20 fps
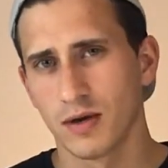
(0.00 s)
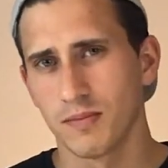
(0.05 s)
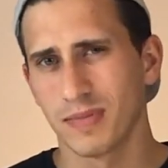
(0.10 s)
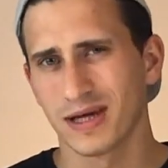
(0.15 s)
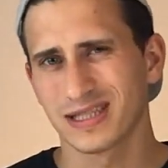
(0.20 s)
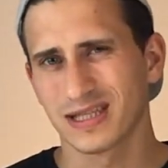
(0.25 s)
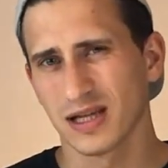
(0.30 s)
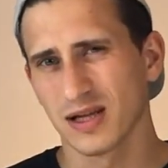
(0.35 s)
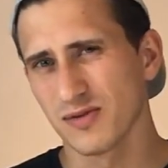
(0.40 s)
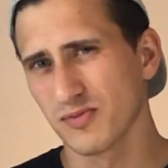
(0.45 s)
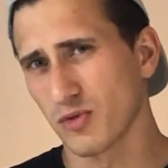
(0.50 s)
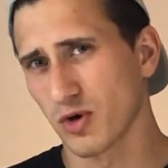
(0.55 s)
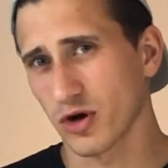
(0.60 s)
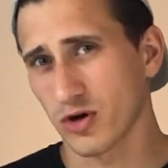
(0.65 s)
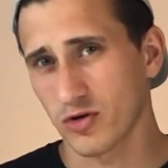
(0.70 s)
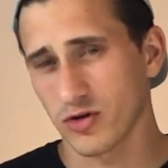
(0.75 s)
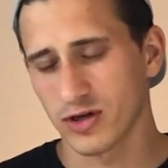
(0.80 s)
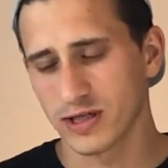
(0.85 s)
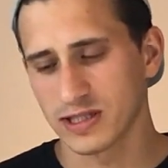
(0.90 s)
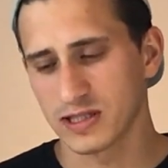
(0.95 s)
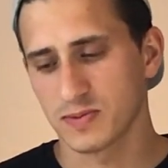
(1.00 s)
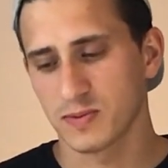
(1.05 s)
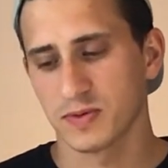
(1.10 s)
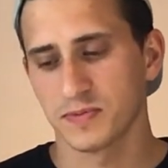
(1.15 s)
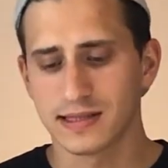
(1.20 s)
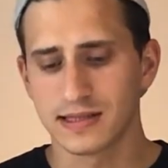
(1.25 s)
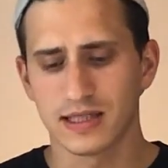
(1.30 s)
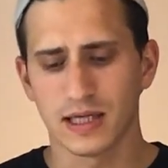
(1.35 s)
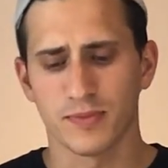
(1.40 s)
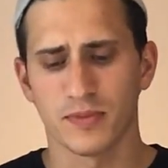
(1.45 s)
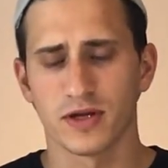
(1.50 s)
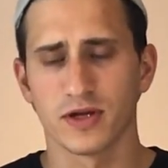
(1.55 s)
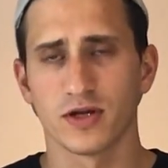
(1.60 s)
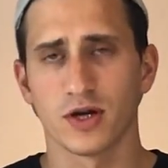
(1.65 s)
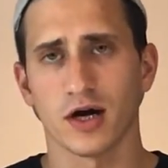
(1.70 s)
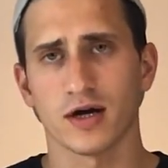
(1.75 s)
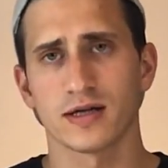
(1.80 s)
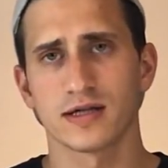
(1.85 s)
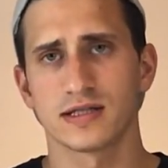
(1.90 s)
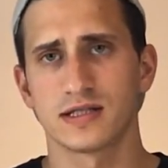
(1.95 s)
Makes it a little more crisp. This is something you're
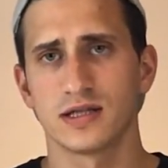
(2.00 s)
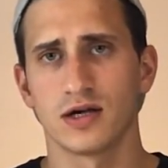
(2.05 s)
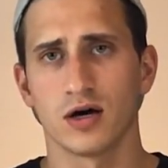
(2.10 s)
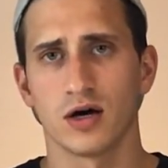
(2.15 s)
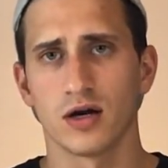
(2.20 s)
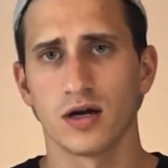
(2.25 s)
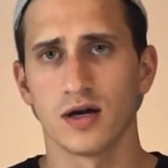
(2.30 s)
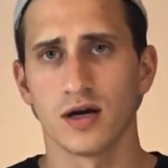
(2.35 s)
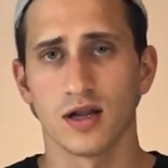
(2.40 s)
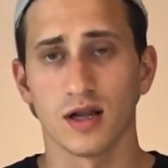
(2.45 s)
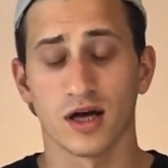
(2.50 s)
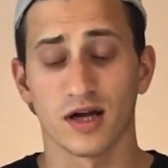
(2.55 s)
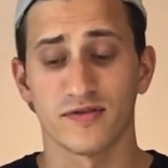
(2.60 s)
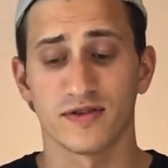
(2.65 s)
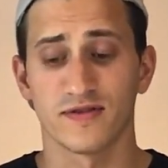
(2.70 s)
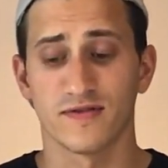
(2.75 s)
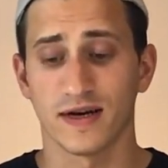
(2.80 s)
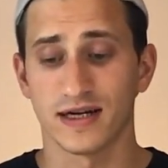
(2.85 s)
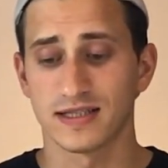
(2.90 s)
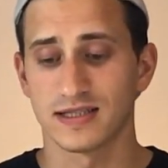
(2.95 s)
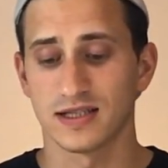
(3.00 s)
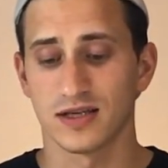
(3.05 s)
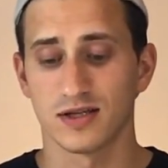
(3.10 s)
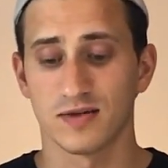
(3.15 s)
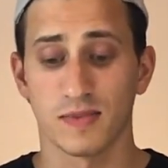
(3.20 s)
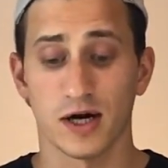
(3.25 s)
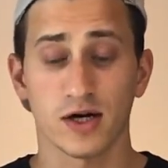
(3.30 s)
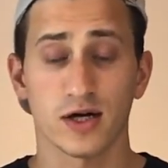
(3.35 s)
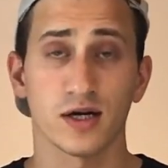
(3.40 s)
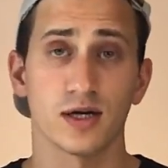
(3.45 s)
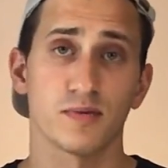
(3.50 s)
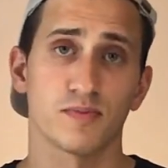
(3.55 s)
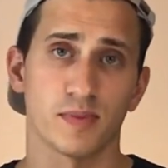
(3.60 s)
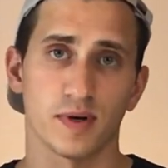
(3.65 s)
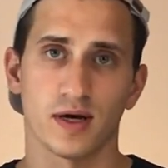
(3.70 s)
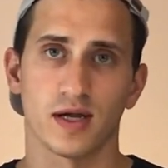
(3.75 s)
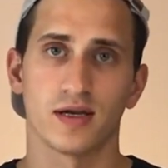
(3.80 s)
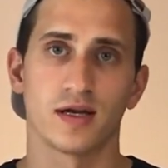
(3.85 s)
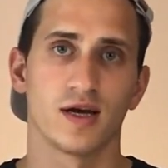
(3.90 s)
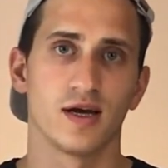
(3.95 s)
not going to see on a lot of devices on the market,
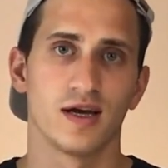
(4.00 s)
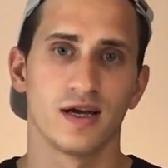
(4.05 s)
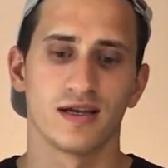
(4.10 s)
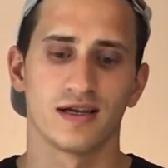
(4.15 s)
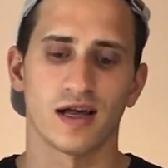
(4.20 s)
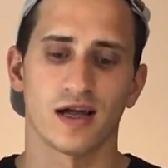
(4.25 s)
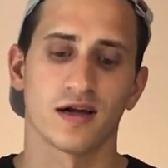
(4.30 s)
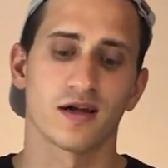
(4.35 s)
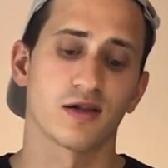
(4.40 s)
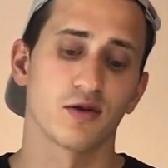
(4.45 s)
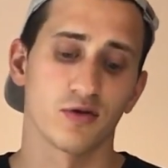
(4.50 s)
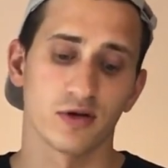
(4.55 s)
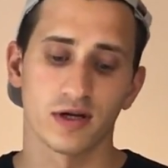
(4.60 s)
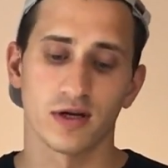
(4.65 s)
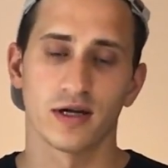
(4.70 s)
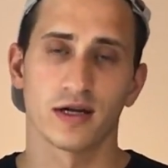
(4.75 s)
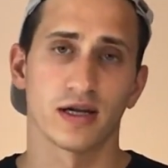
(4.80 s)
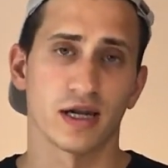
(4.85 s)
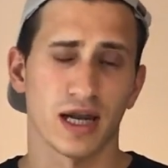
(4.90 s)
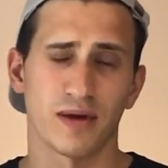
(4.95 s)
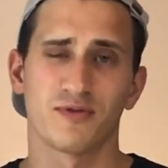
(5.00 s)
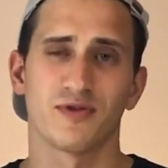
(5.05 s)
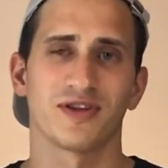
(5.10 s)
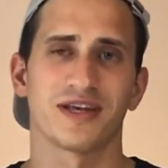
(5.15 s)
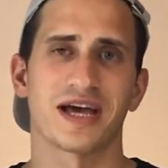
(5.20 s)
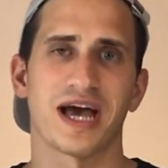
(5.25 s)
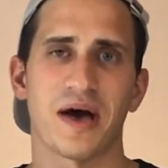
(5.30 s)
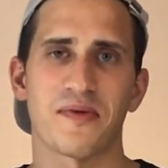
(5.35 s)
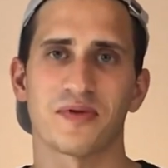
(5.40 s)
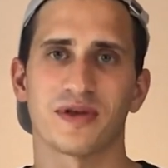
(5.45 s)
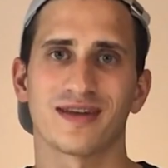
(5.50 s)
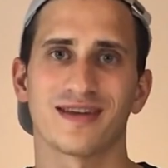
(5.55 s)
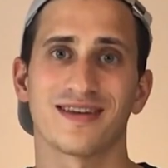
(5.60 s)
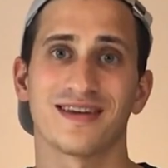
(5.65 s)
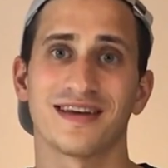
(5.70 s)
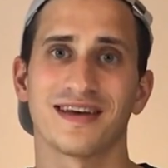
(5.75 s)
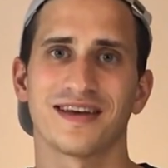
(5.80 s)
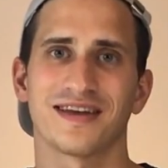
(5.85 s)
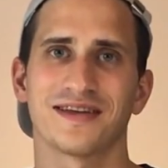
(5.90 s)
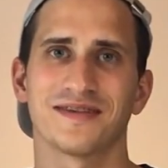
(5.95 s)
but Dell included it and I'm really happy that it
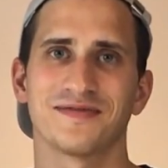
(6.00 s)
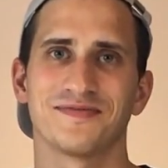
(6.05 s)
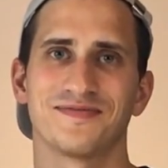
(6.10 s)
did.